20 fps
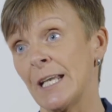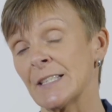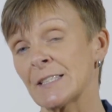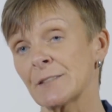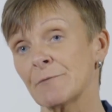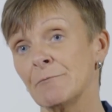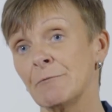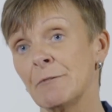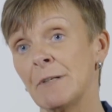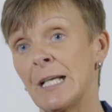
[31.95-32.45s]

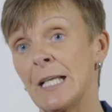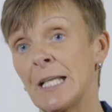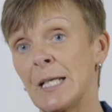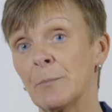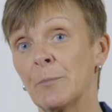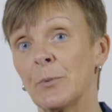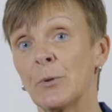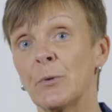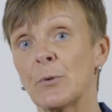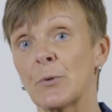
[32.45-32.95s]
it's really
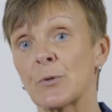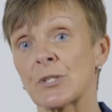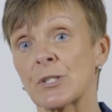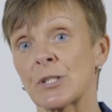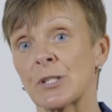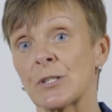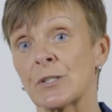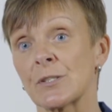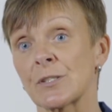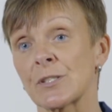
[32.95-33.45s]

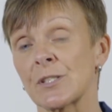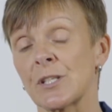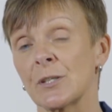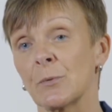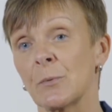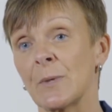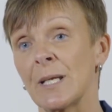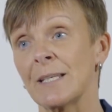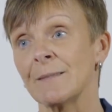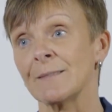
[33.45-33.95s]
important
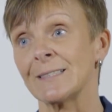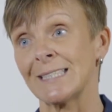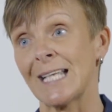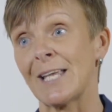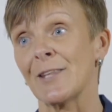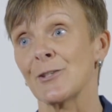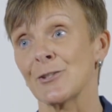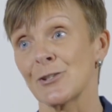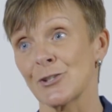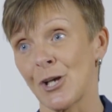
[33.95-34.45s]
that we
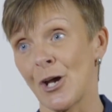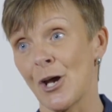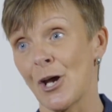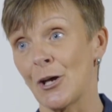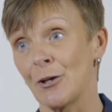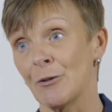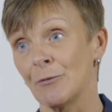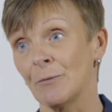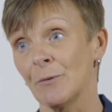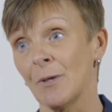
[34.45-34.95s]
set the
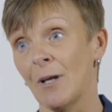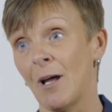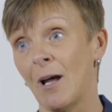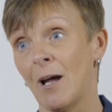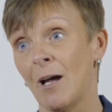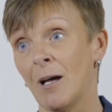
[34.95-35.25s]
tone